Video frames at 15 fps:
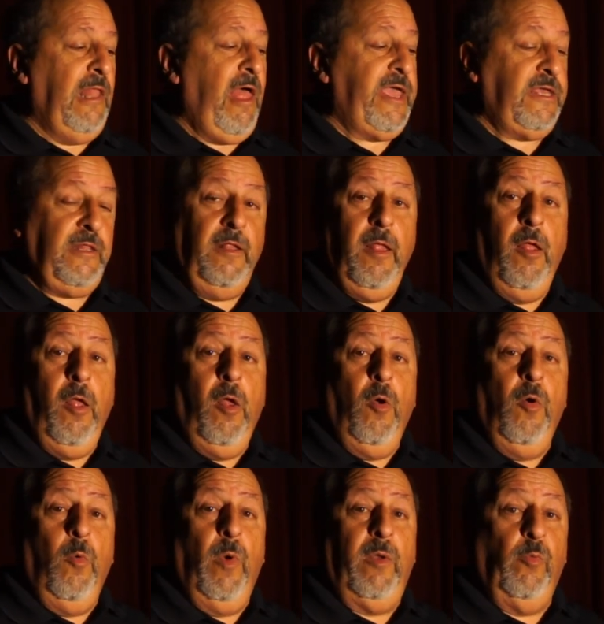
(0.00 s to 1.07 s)
light
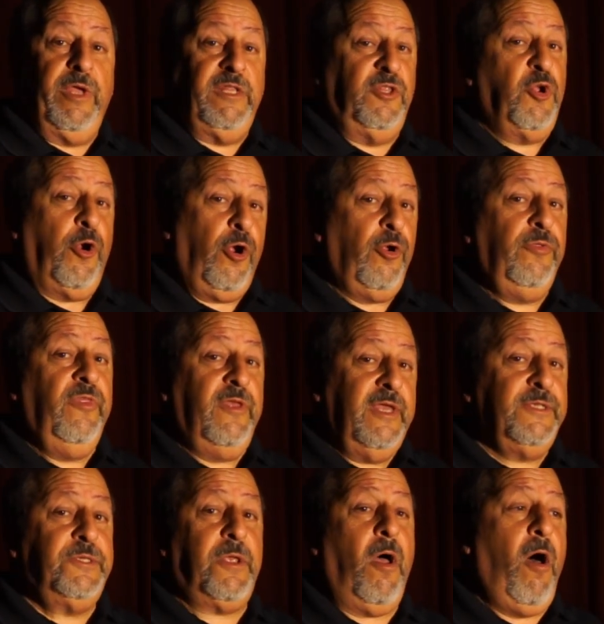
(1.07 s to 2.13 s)
when we turn
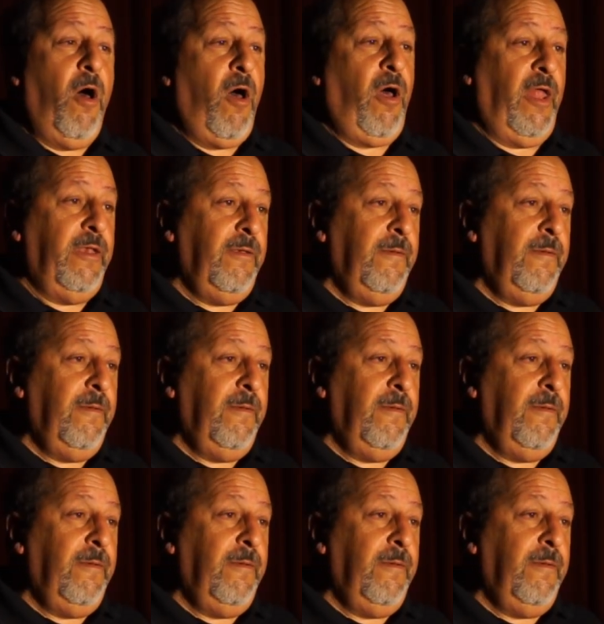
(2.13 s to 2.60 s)
this on.